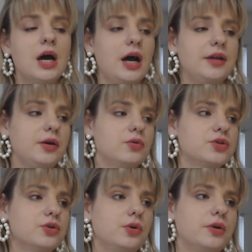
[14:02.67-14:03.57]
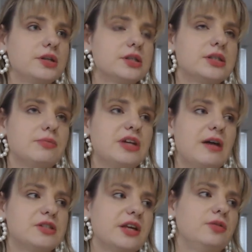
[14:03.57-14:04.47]
And I also noticed
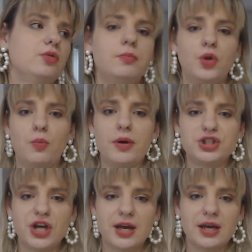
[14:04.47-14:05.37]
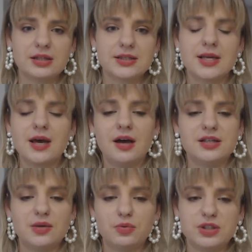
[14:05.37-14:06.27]
sometimes that, my jackets,
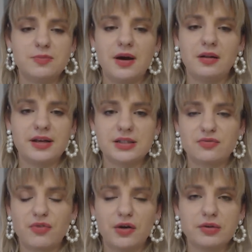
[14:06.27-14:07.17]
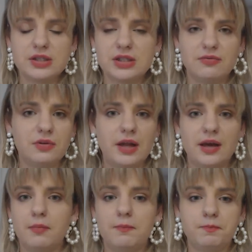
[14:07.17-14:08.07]
they would smell like this fragrance even like
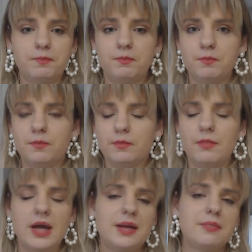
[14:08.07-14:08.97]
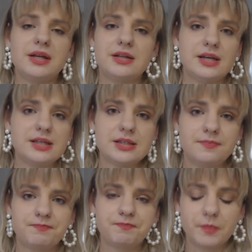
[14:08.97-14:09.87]
many, many days
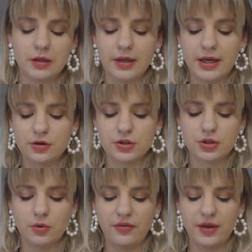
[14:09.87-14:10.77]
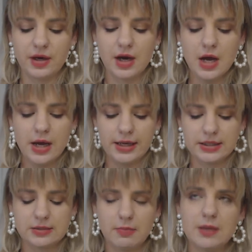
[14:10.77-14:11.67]
later. So I think
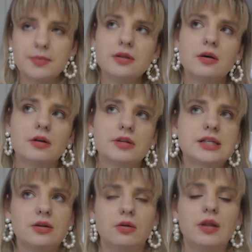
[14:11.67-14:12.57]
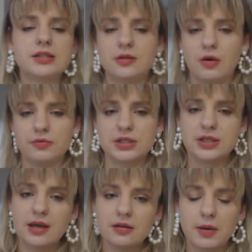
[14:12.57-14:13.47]
it's maybe not as long lasting on the
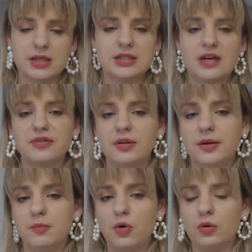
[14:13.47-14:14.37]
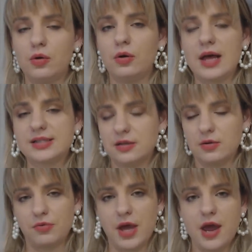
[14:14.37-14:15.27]
skin, but it's definitely more long lasting
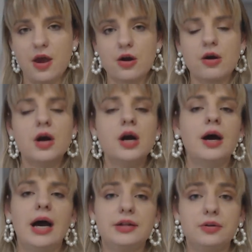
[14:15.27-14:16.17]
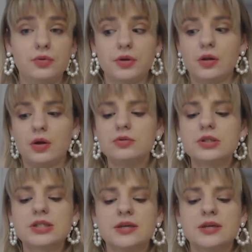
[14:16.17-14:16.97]
on hair and on clothes.